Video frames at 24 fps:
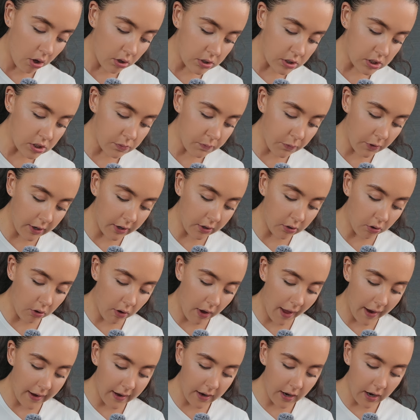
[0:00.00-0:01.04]
sprinkle,
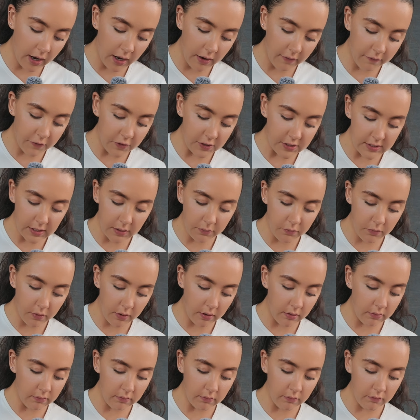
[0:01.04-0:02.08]
and for some
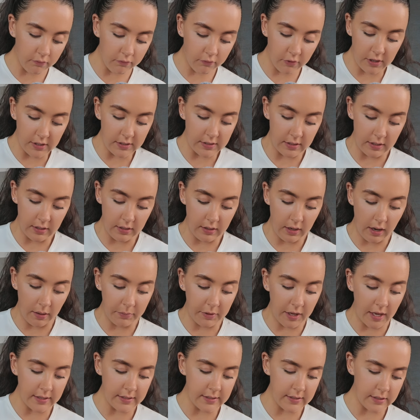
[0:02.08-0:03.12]
reason, I'm
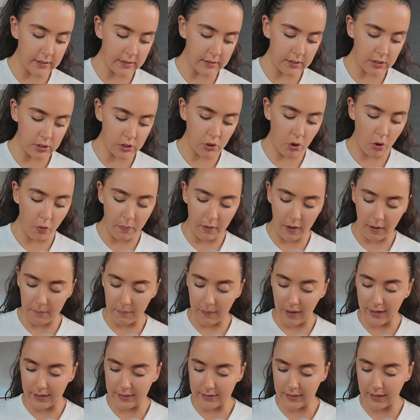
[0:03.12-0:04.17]
guessing it's the salt, but it
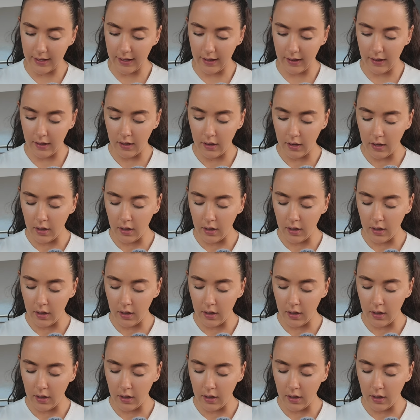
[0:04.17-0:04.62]
makes it